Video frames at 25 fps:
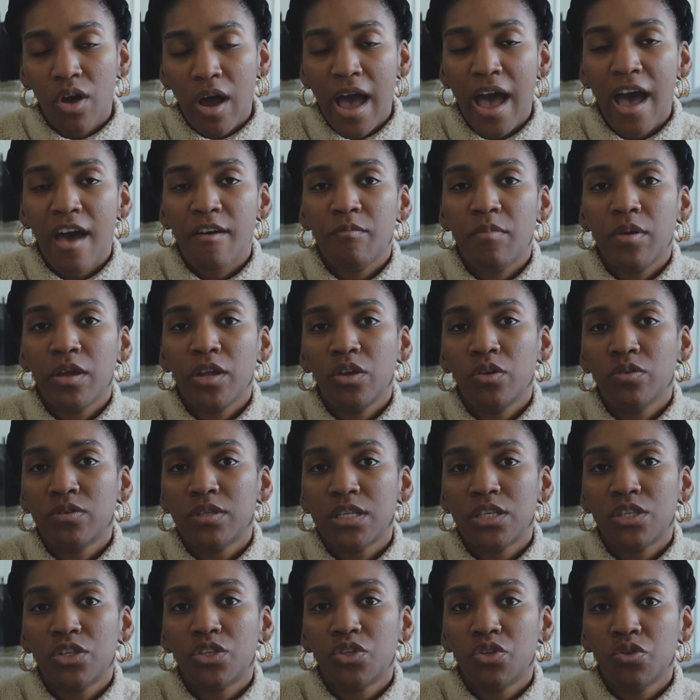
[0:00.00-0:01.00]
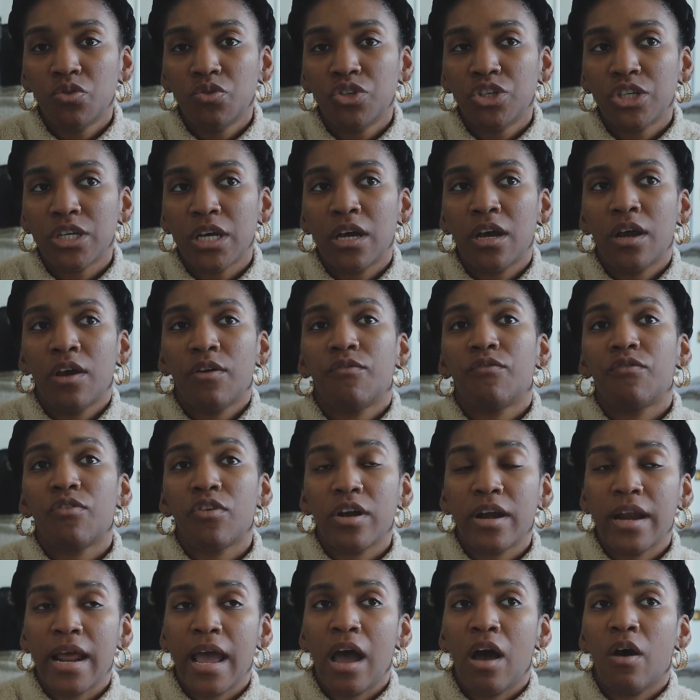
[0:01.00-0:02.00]
I have been using Sourdough
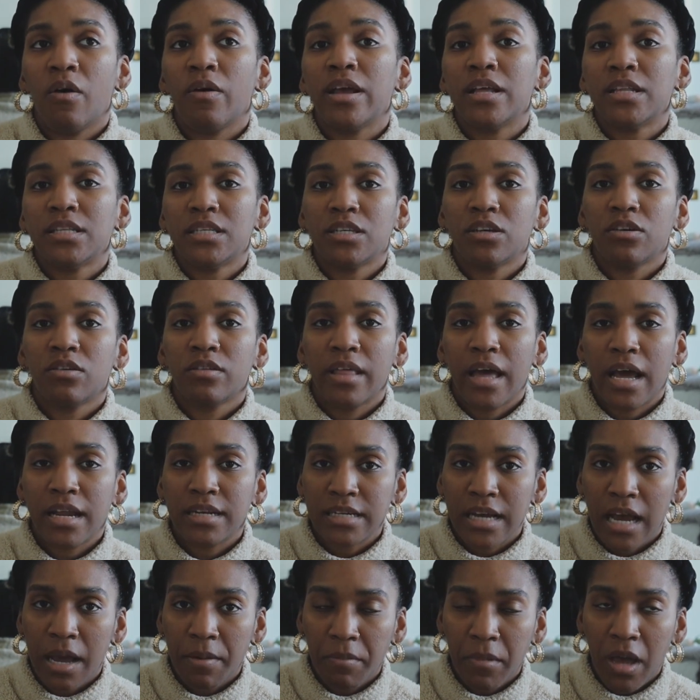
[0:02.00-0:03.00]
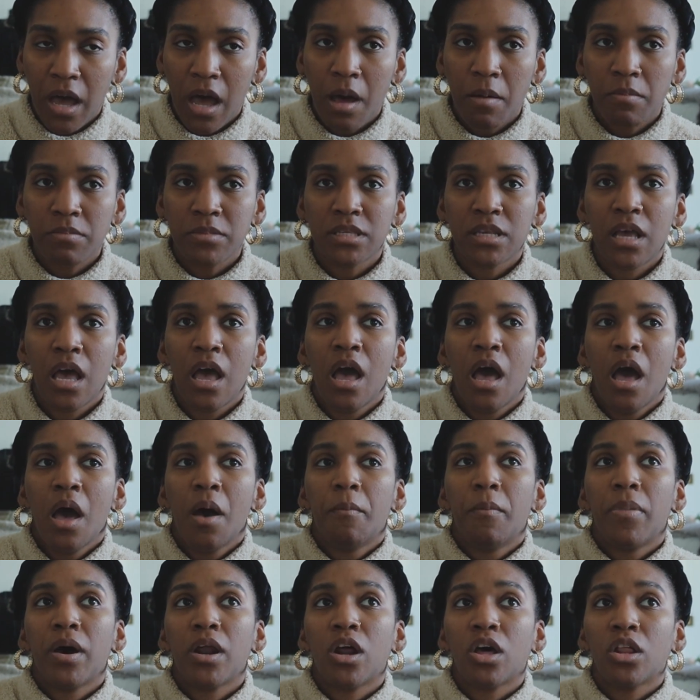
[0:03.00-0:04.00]
for now until that time comes. But